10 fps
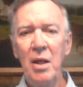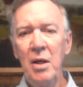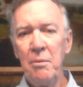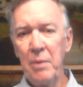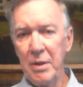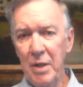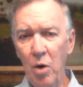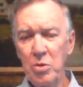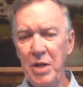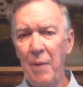but gold
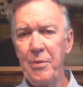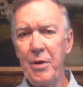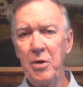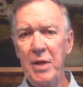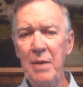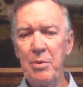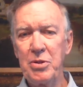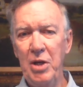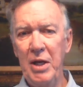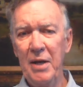was up thirteen
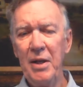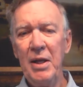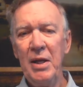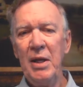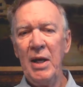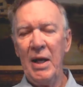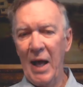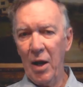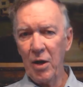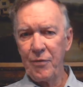percent, and I
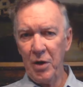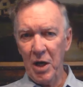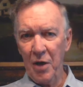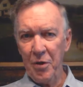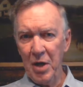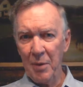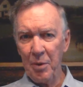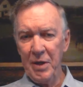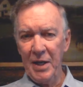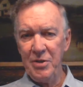look for another
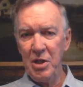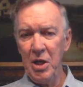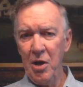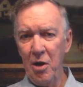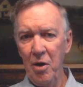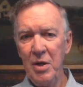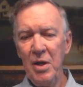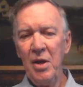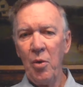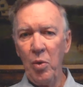double-digit year.
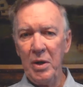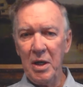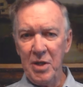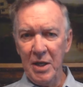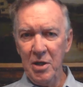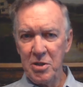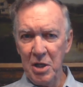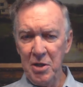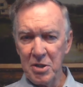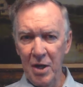We continue to see
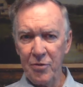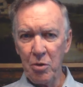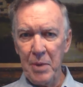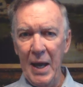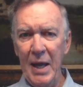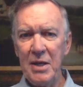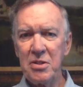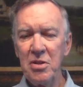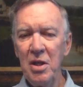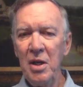the central
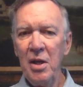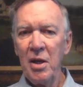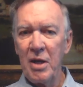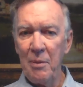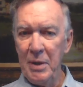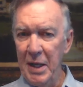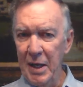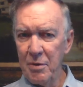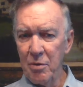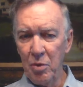banks coming
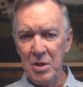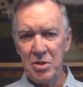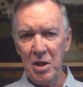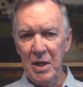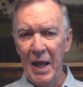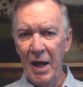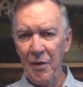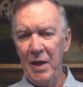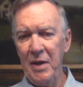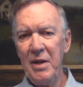in. We see now
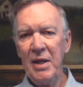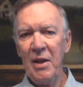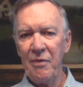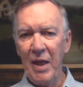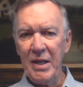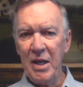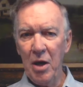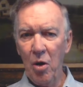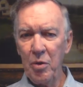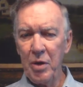that they can
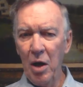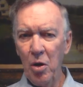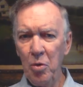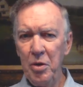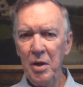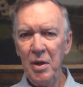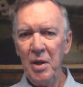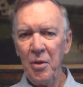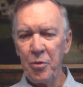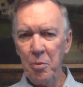own gold
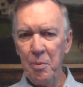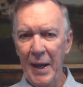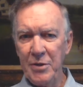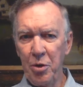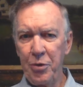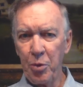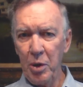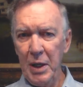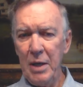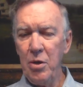through Basel
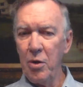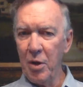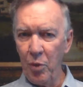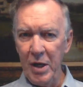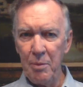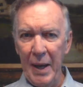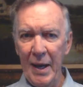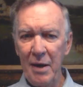three. You can read about